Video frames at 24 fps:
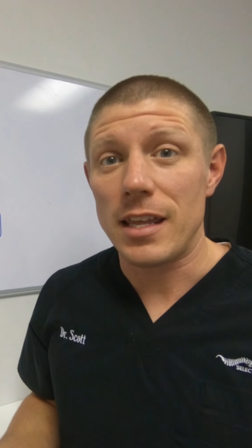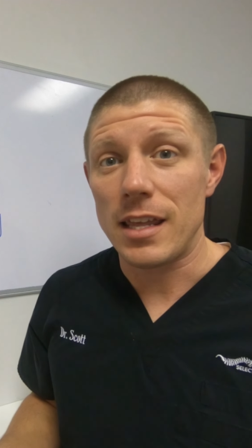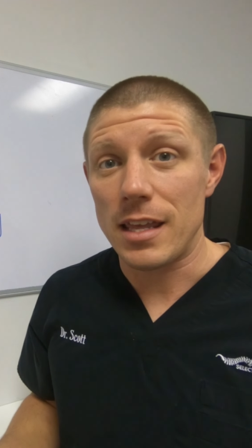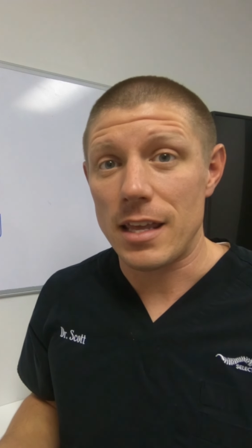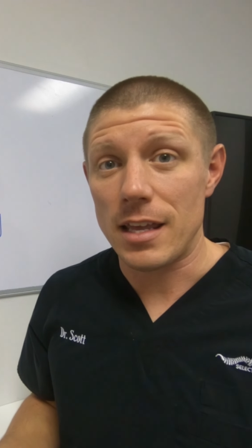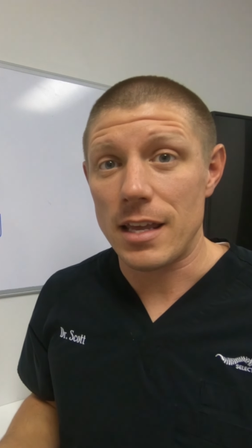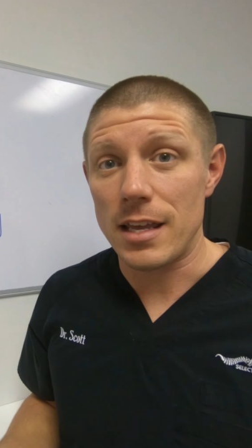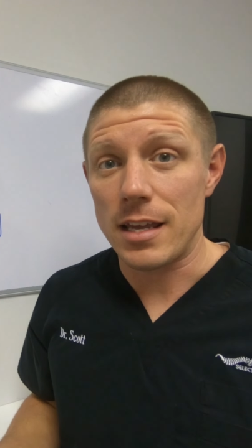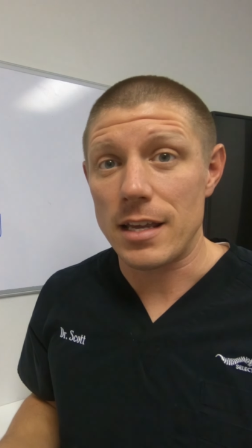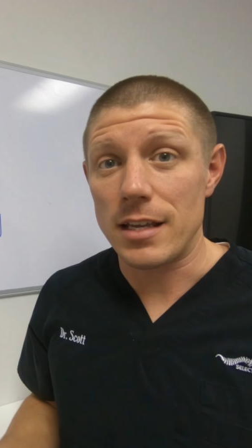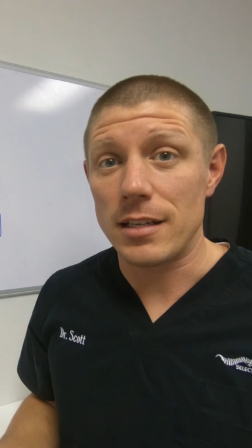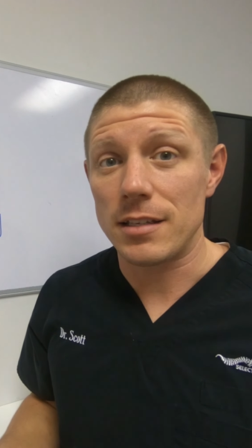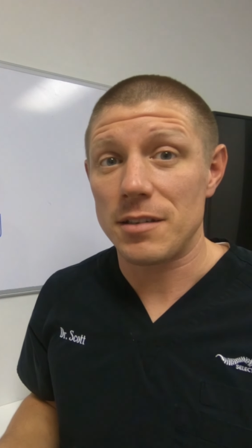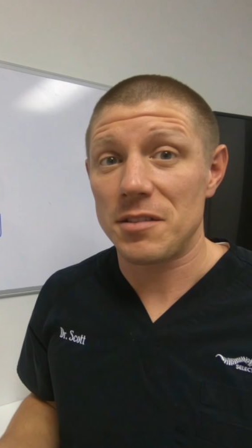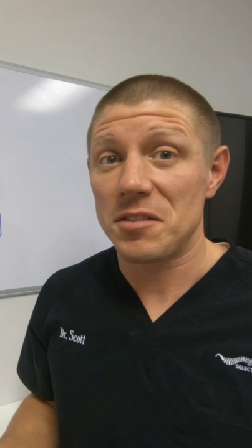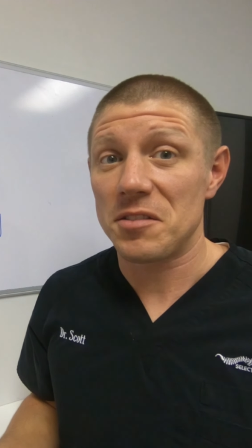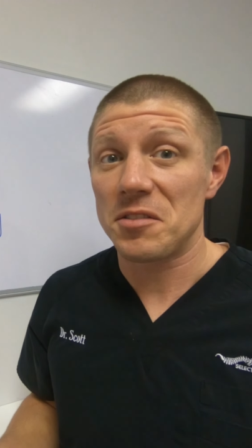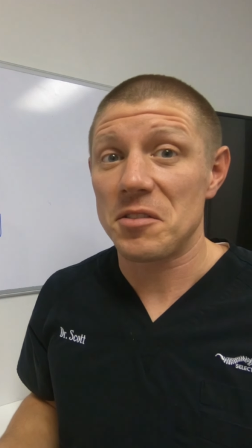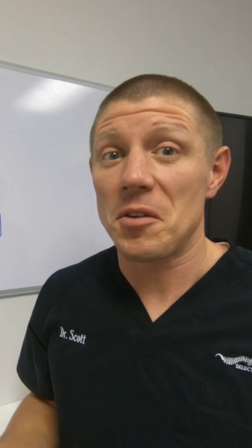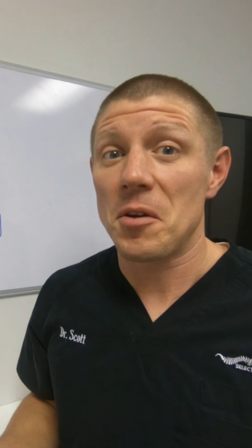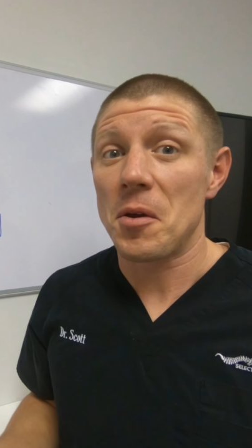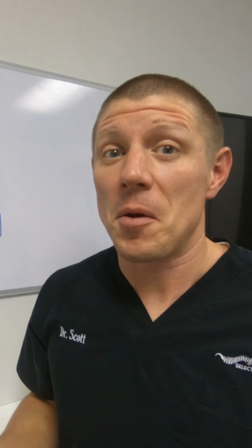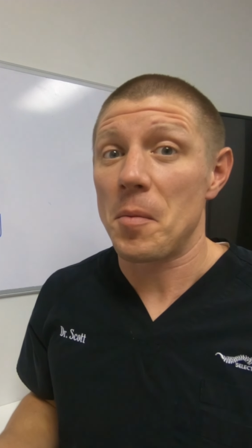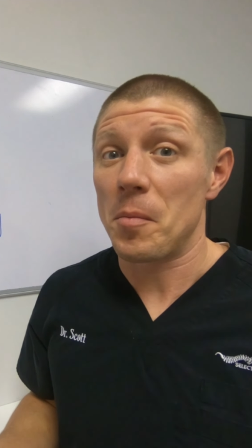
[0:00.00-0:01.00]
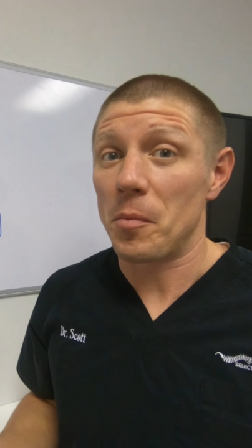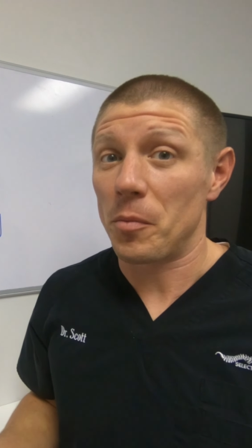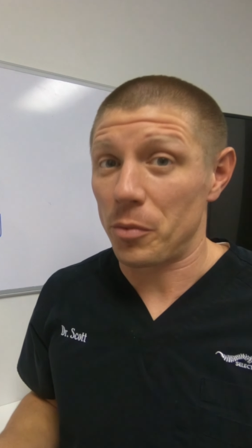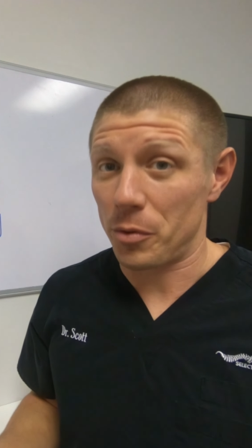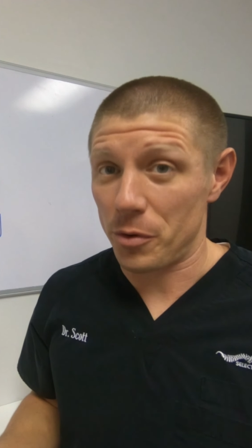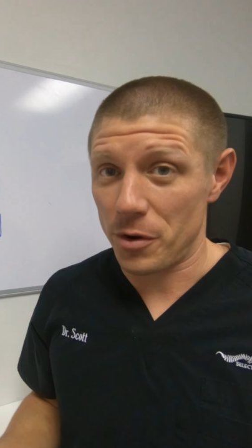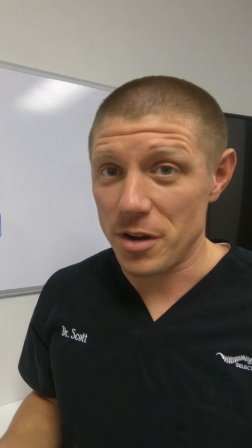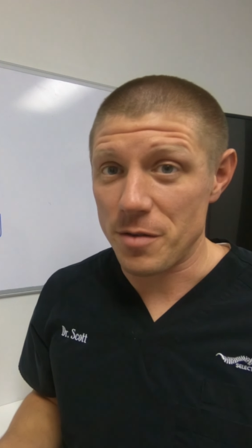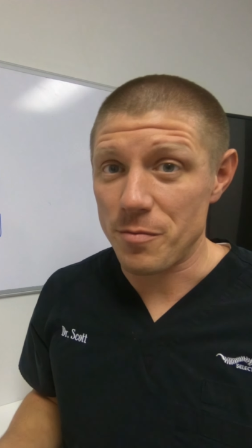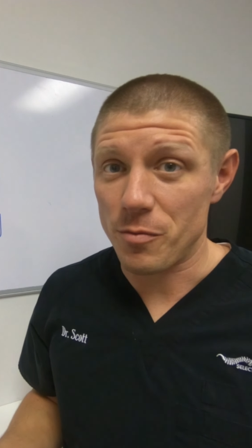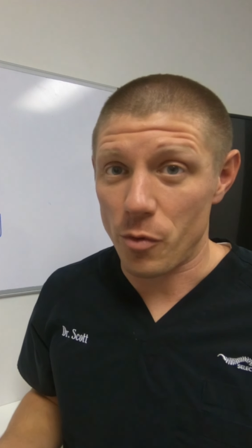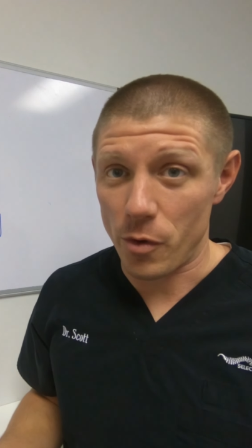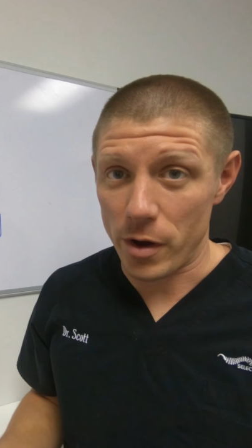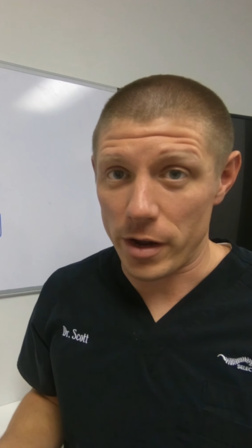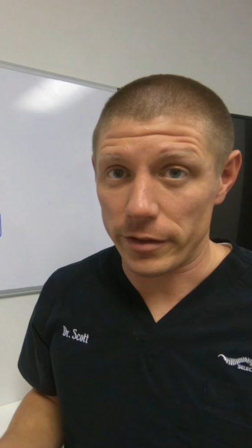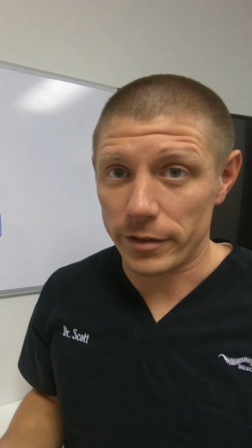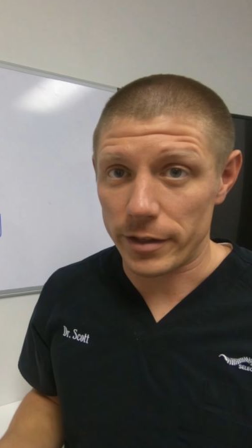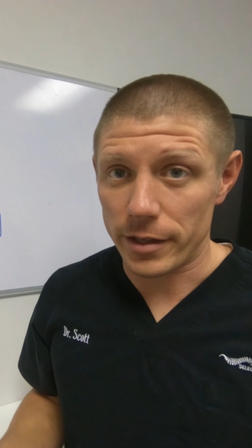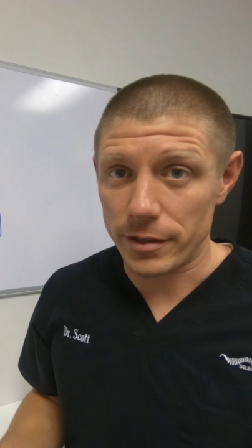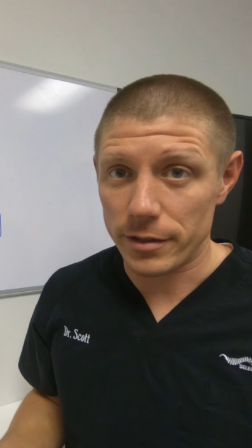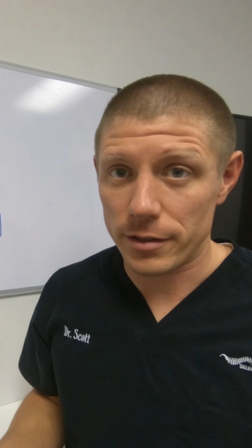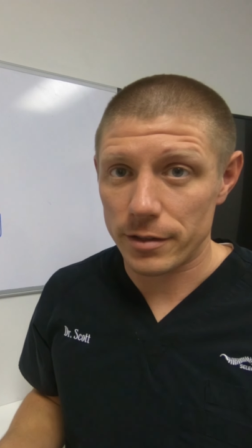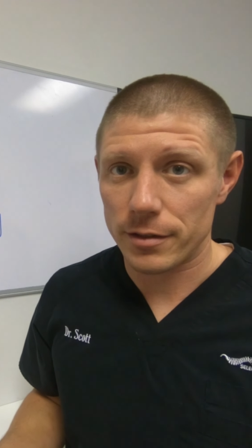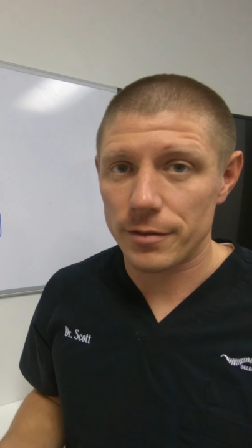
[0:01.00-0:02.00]
is pretty
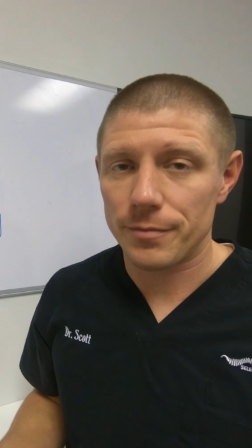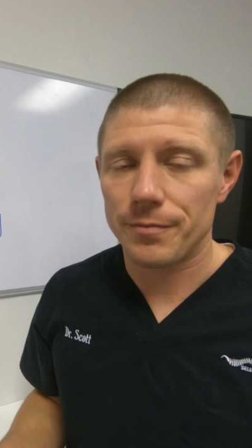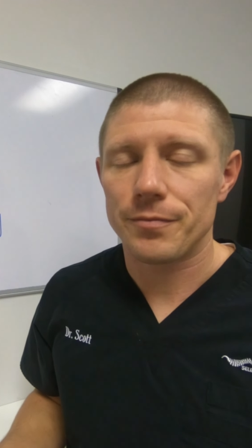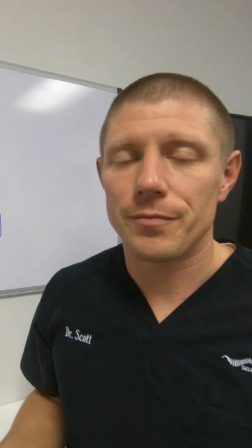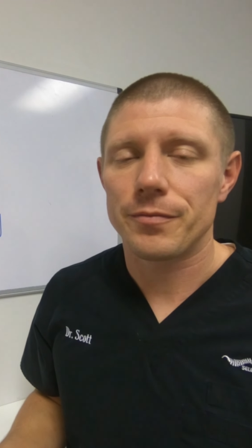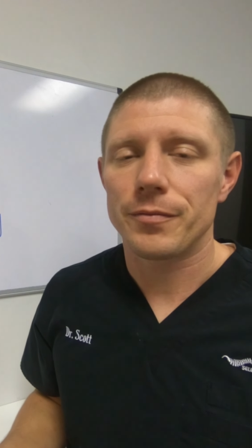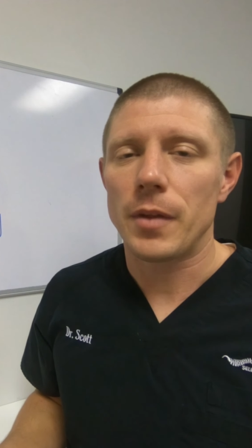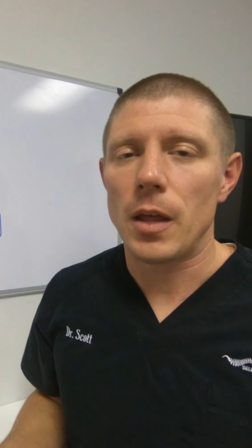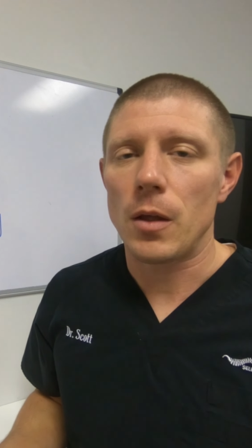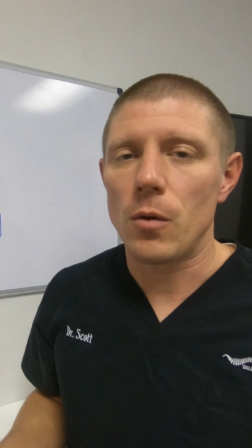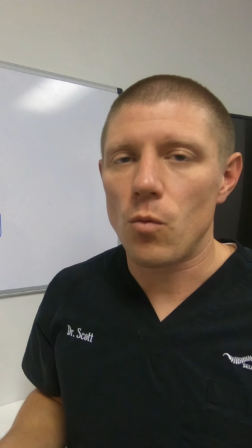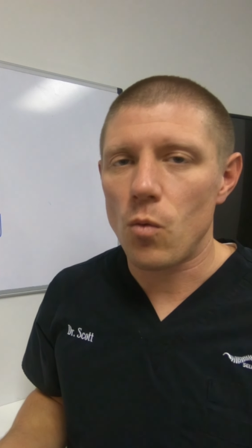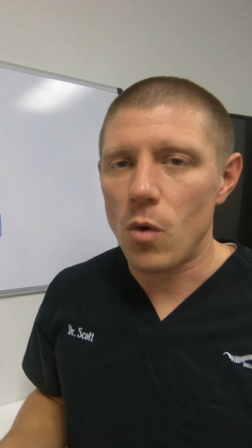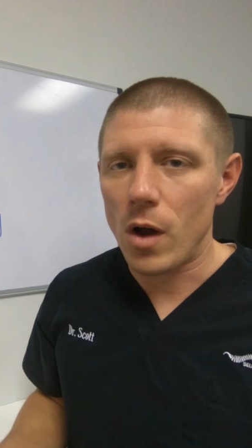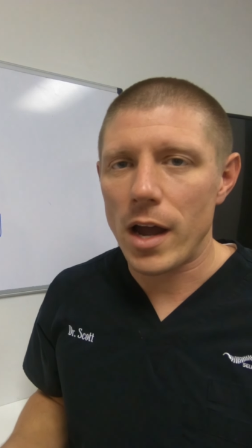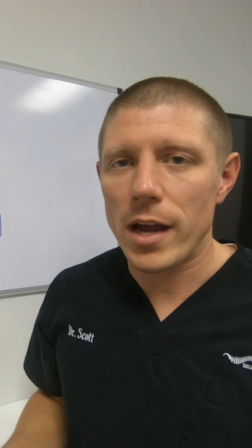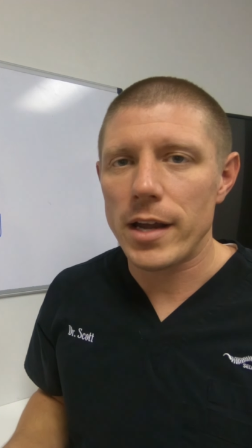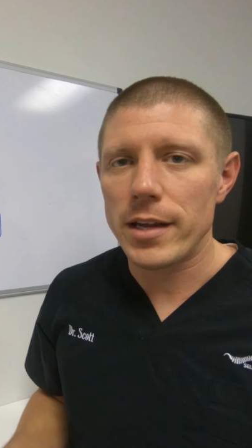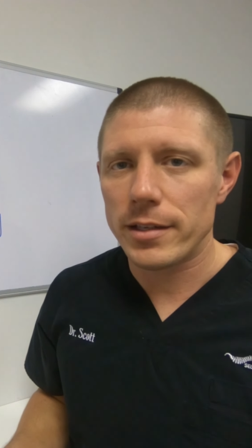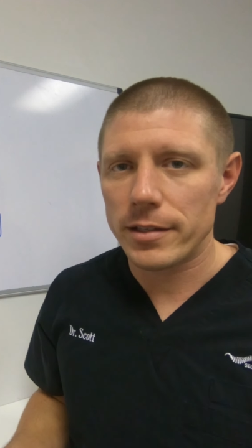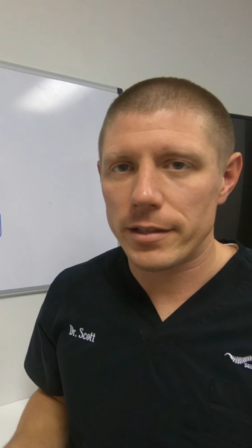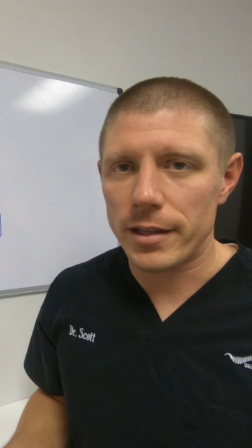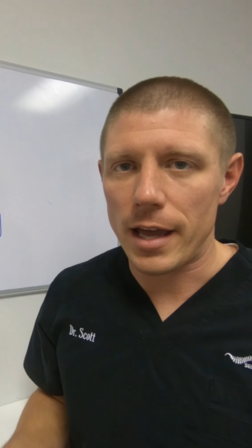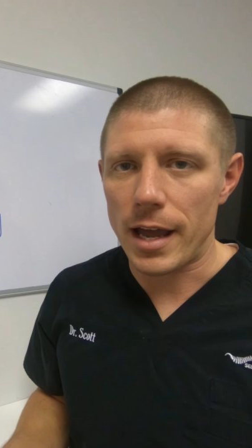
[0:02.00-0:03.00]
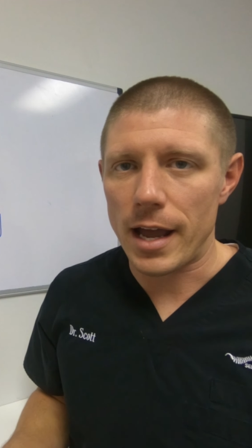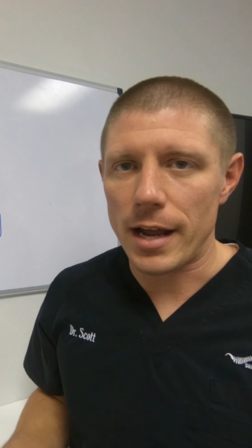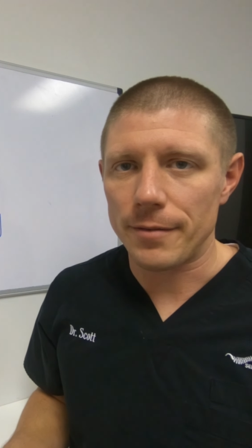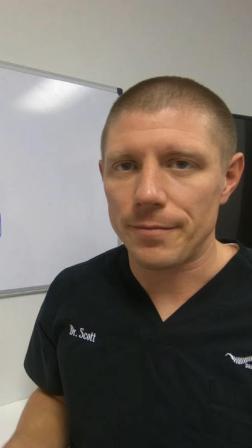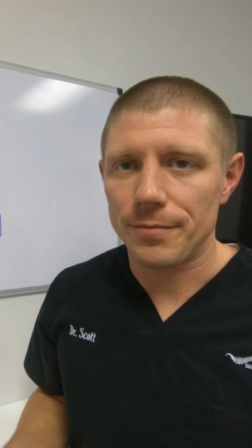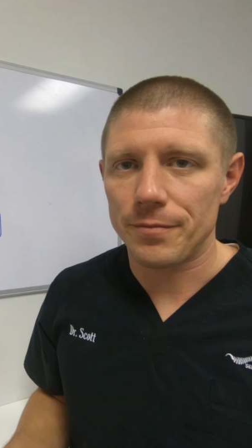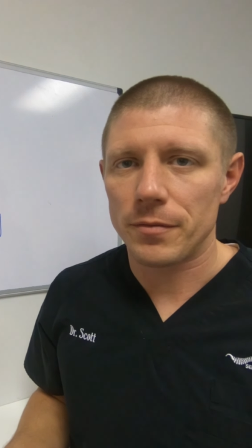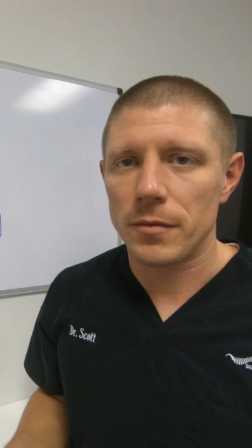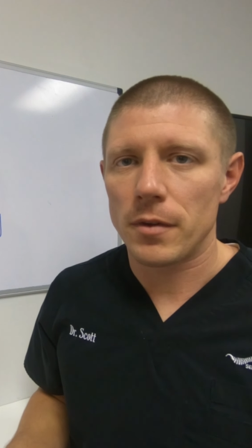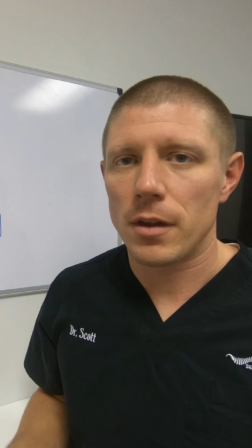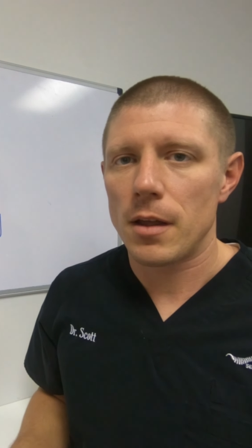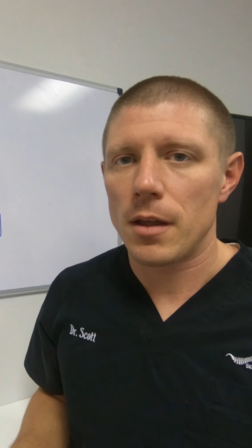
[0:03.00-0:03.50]
pointless. And why is that?